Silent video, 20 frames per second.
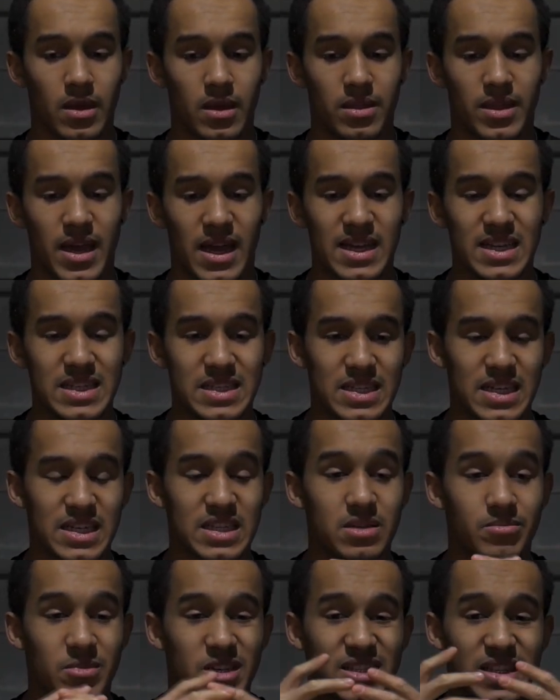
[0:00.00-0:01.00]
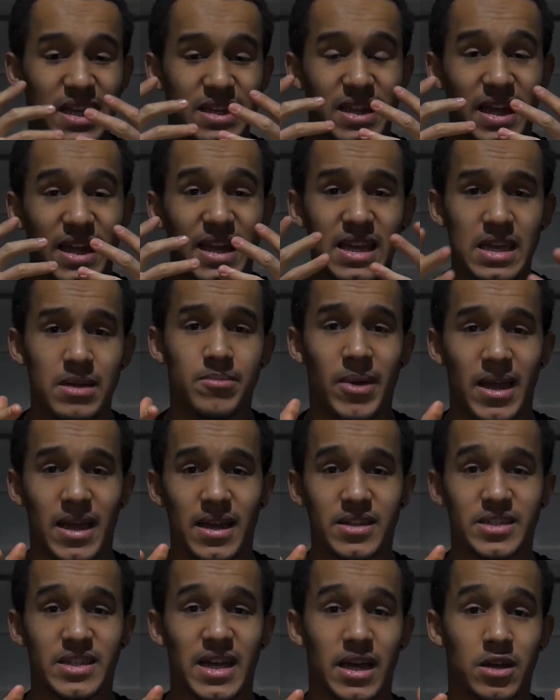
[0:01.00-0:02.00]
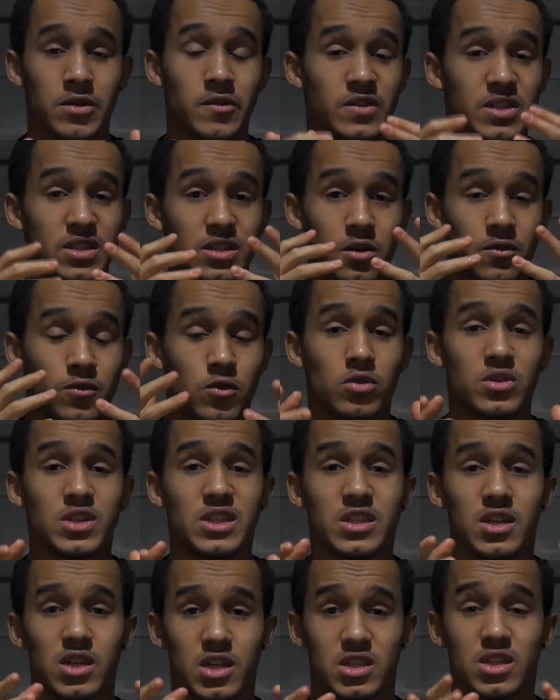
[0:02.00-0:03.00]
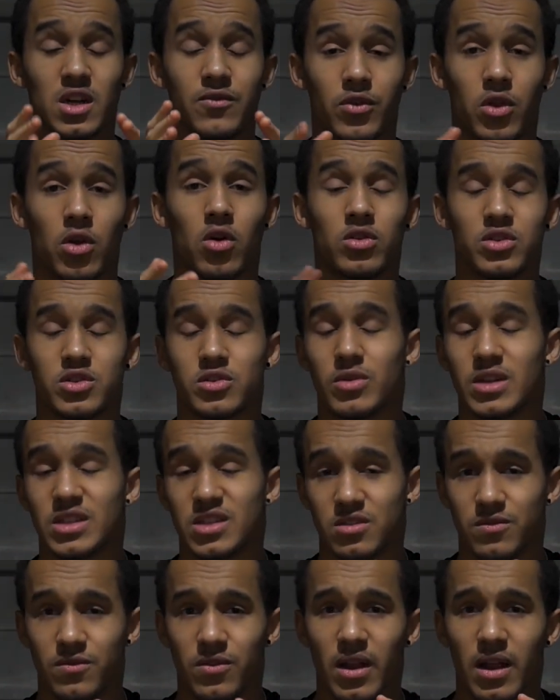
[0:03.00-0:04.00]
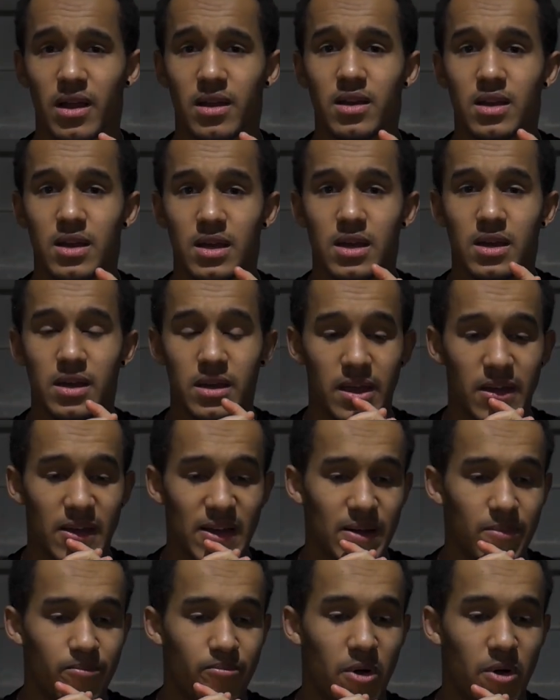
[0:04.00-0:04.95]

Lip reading: it's a mistake that he made, yeah, and obviously, of course, he's going to suffer the consequences for that, yeah.